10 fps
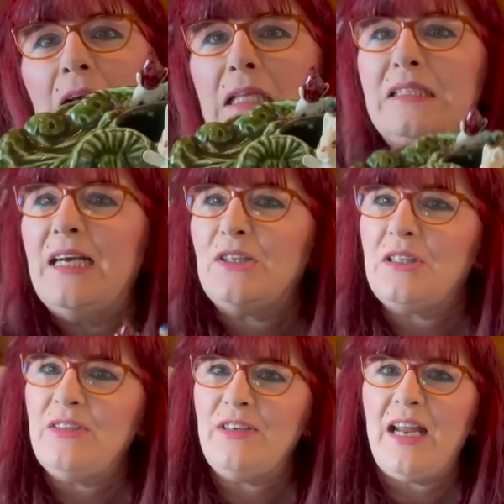It's like they're
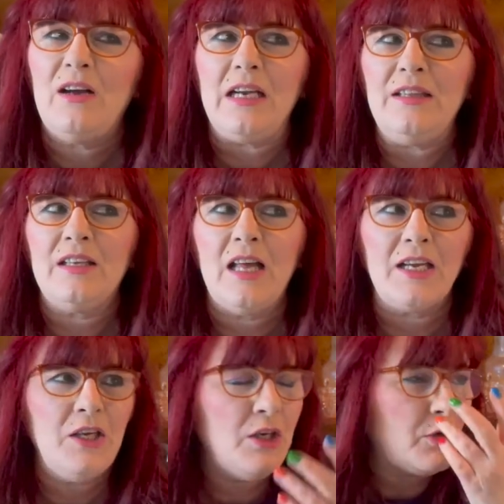living out in the, like,
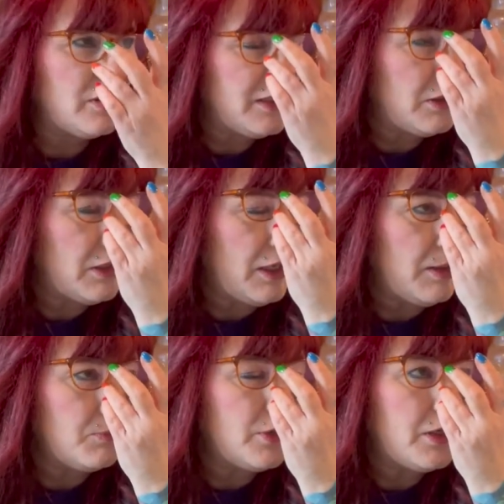you know, the little,
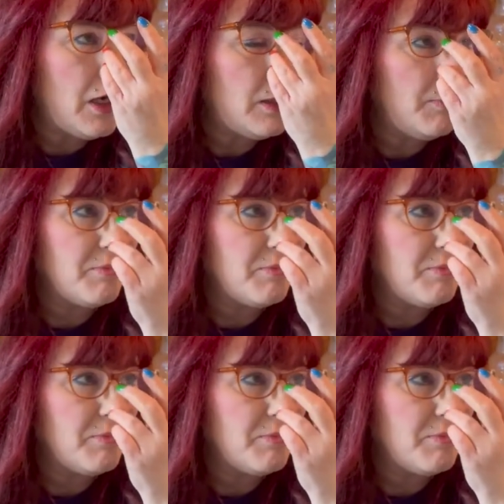what do you call it?